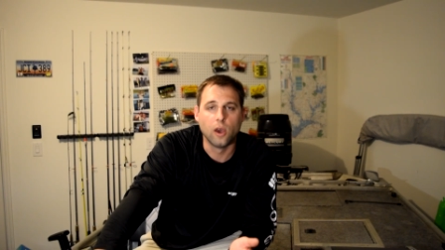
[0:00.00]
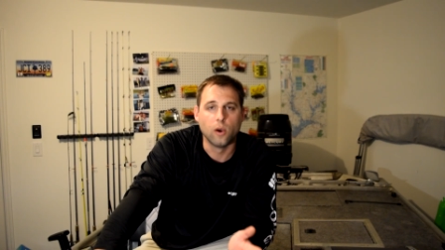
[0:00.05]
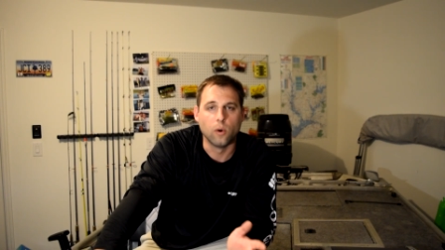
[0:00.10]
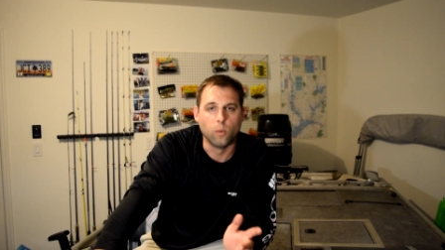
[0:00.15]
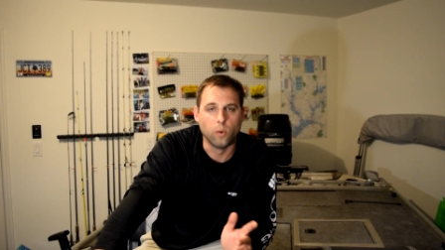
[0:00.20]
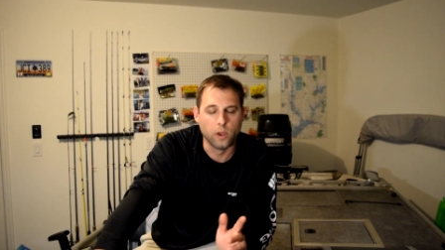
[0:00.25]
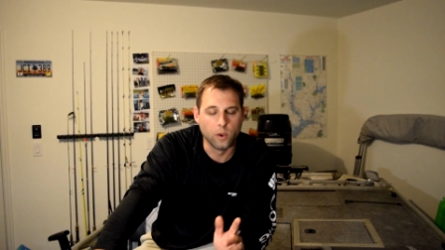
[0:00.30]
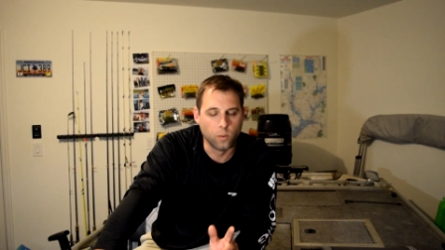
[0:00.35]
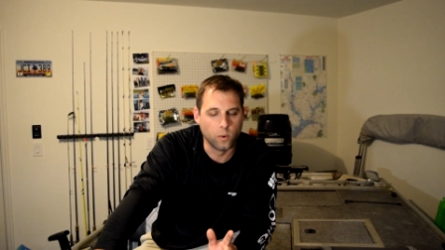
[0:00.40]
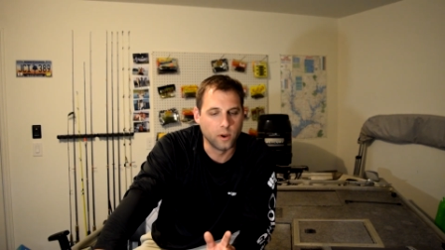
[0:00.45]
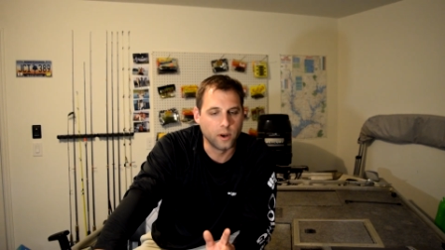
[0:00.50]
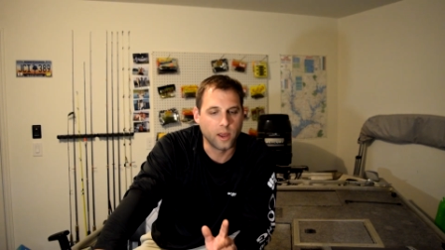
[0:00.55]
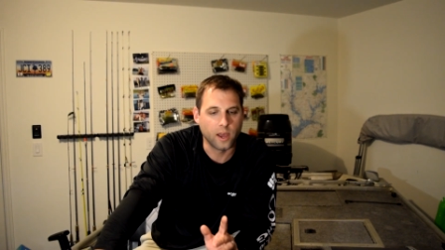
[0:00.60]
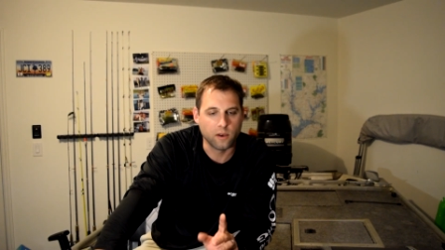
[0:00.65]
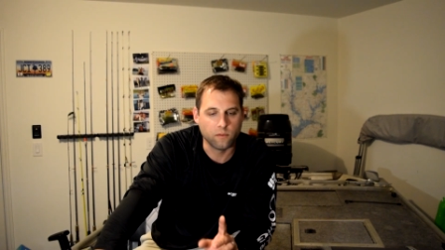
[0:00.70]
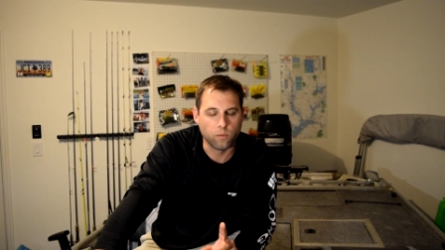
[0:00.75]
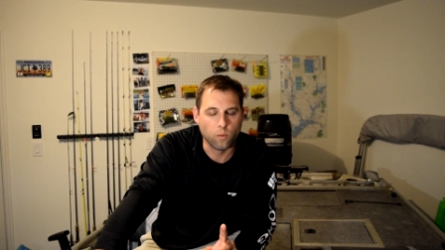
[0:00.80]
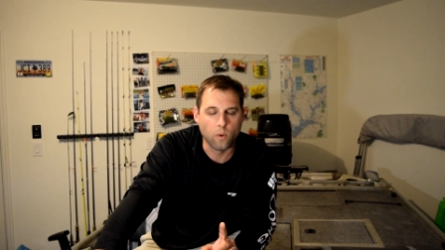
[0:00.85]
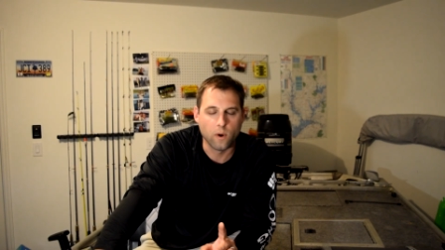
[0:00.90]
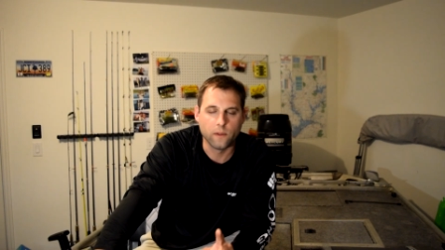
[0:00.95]
we would
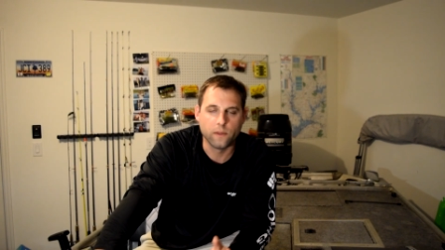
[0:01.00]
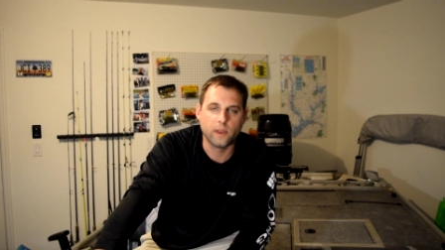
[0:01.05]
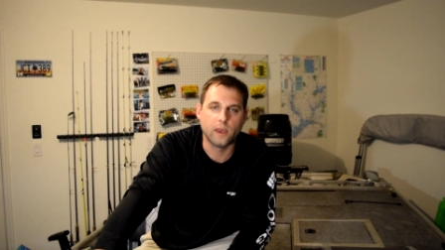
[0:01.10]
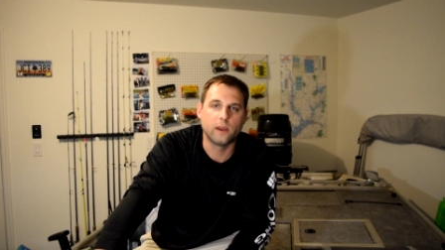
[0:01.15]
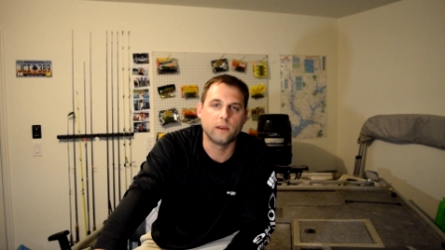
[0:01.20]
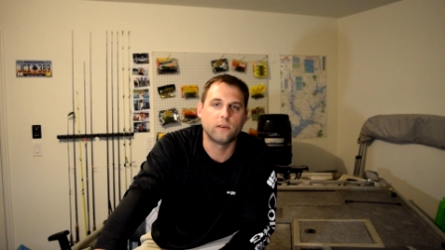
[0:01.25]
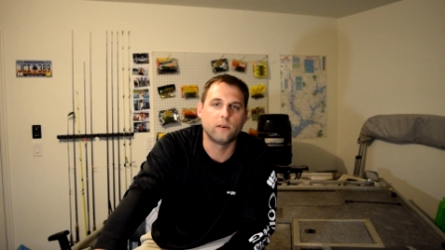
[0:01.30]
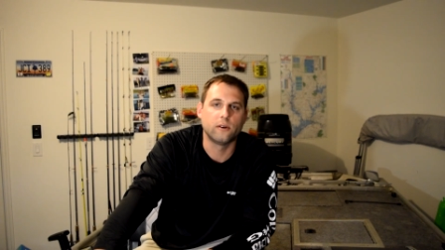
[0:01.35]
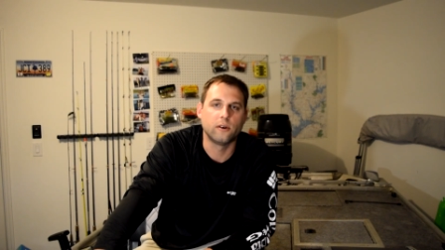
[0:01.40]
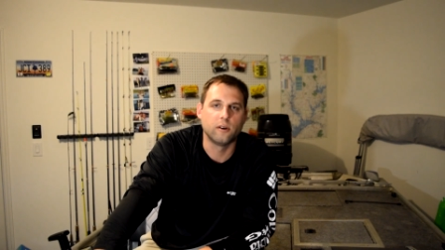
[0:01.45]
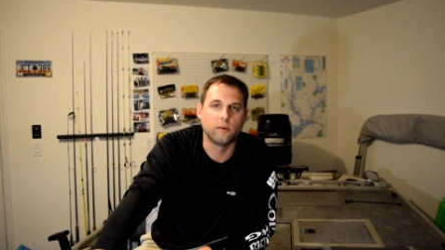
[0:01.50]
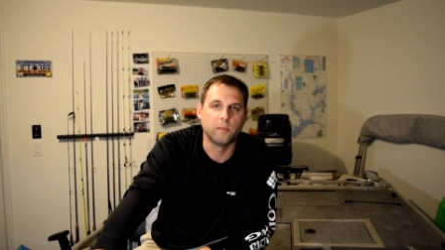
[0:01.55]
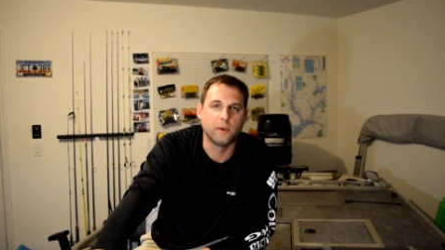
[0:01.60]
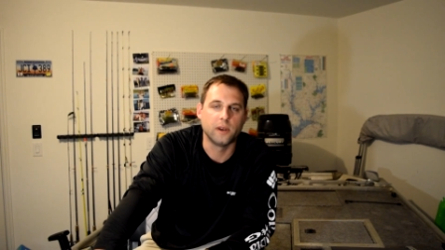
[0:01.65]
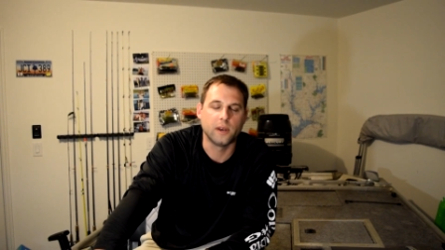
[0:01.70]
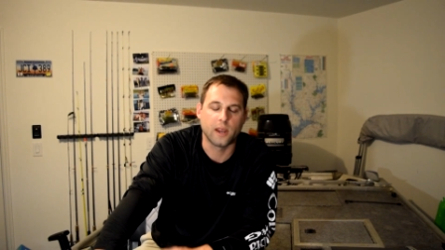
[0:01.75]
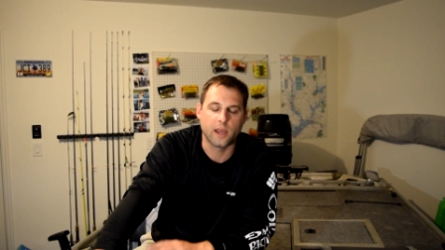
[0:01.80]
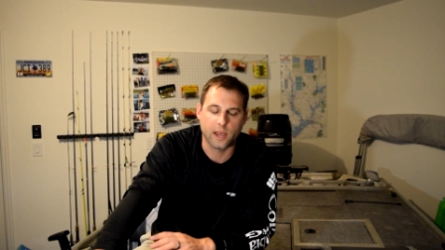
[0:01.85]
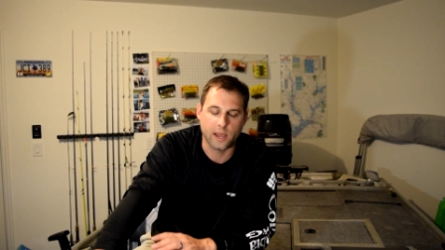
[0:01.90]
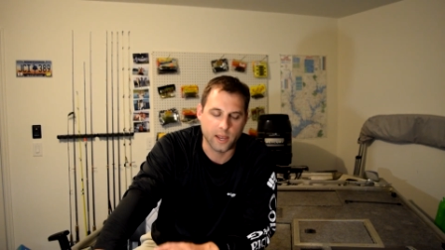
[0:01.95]
have won that tournament
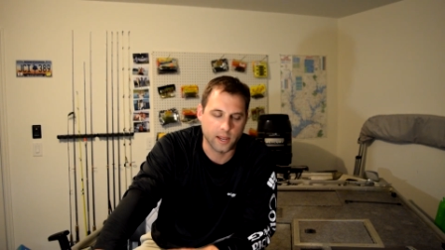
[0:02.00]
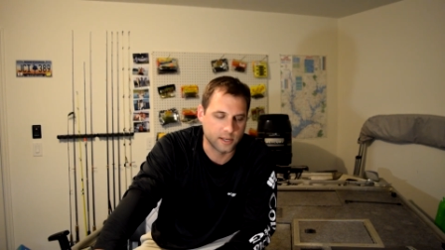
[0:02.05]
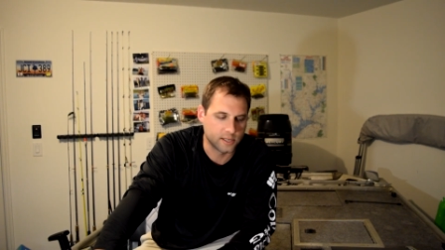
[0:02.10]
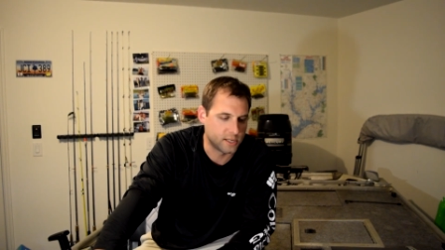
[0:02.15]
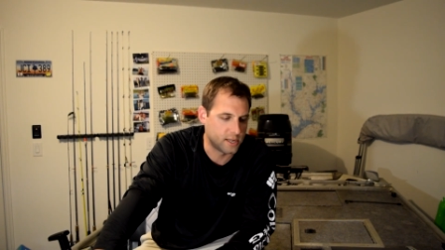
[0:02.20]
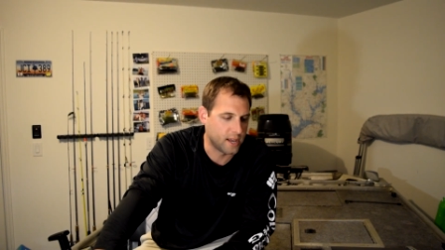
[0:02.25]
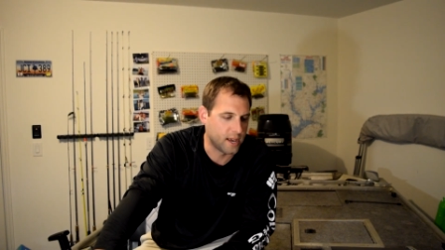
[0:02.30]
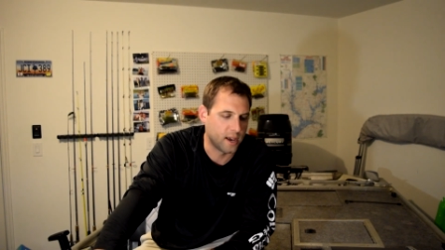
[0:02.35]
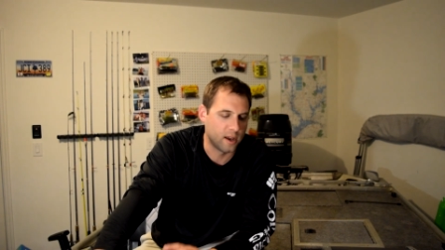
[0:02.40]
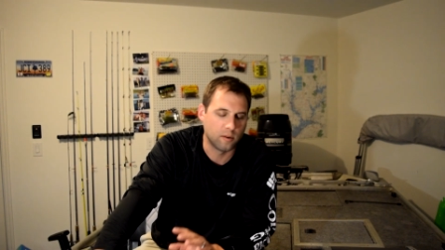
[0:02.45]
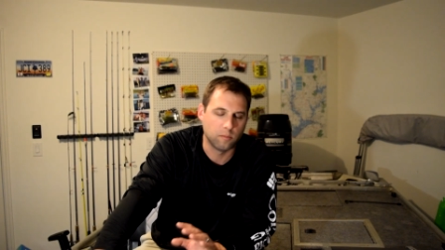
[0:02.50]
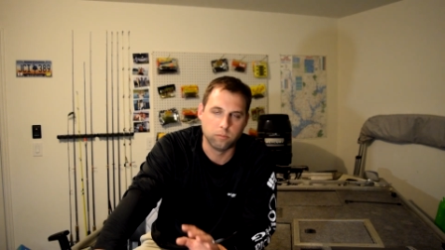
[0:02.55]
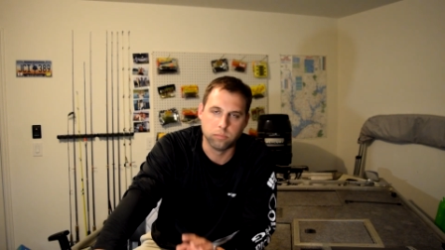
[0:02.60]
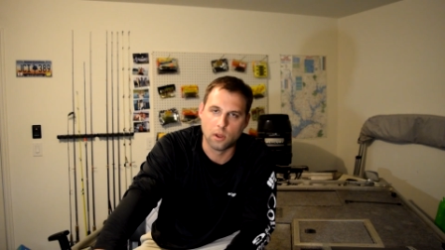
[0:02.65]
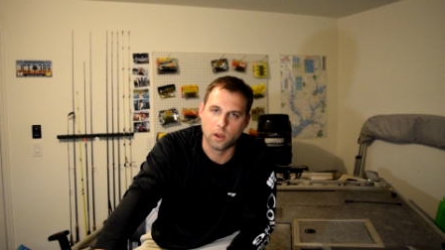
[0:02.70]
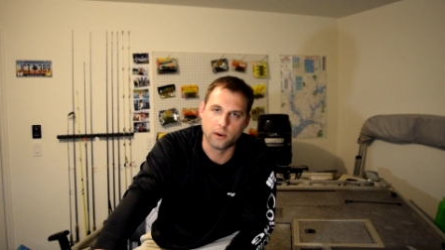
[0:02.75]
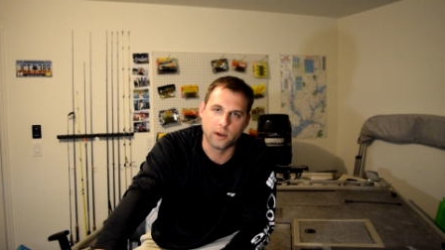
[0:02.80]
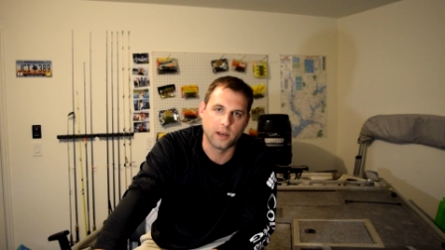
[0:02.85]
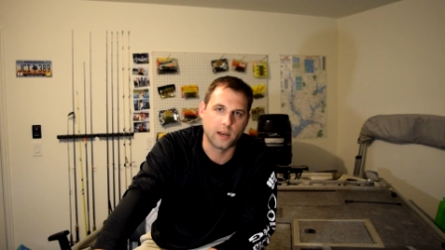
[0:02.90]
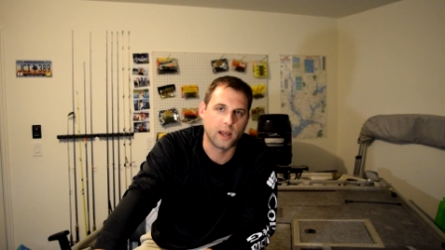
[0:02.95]
hands down,
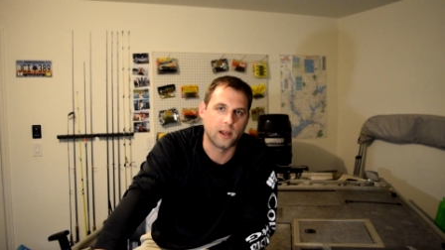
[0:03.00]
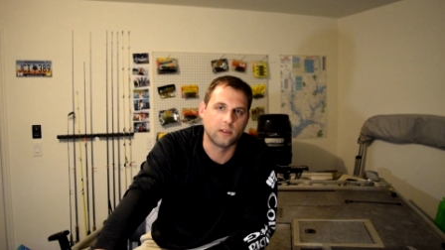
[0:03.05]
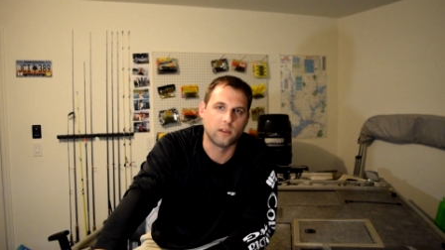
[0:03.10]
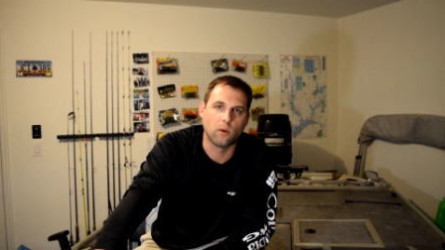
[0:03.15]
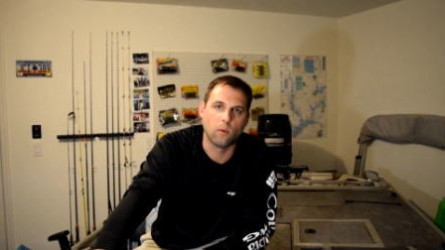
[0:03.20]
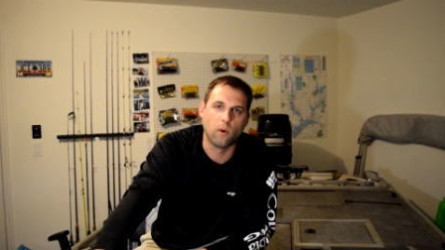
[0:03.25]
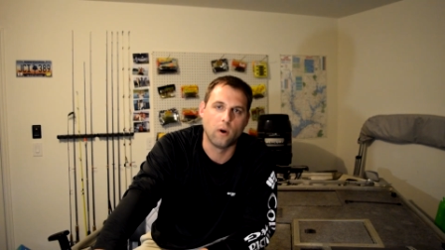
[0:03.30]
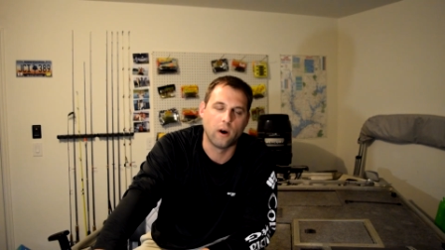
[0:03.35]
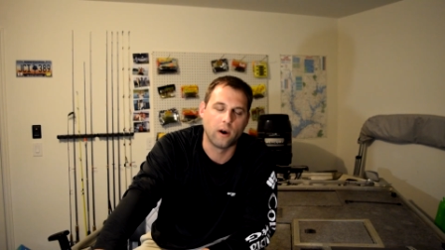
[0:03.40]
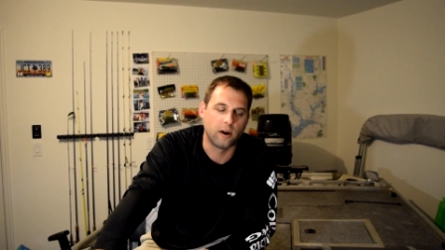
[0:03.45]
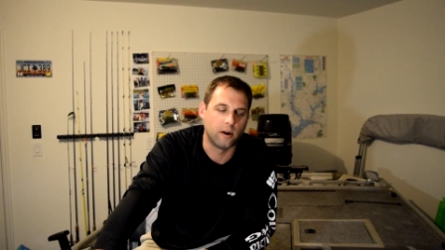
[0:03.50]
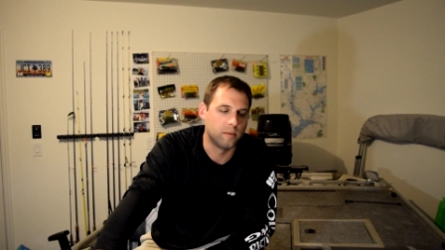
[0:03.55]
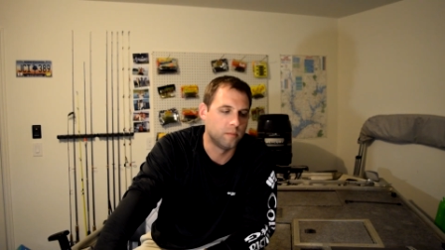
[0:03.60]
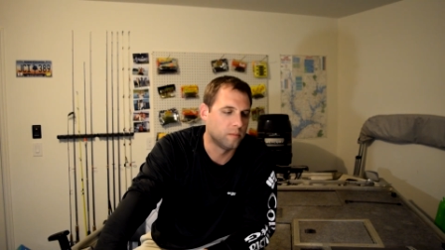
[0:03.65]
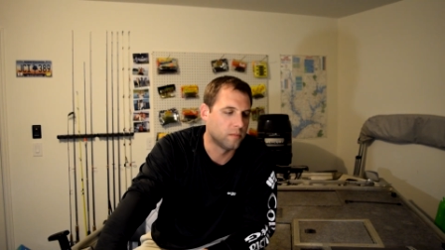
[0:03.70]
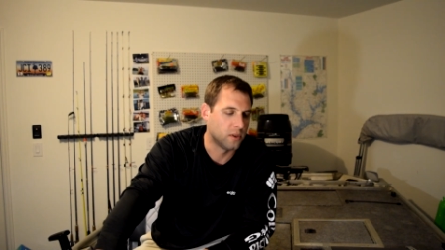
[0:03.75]
blown it out the water.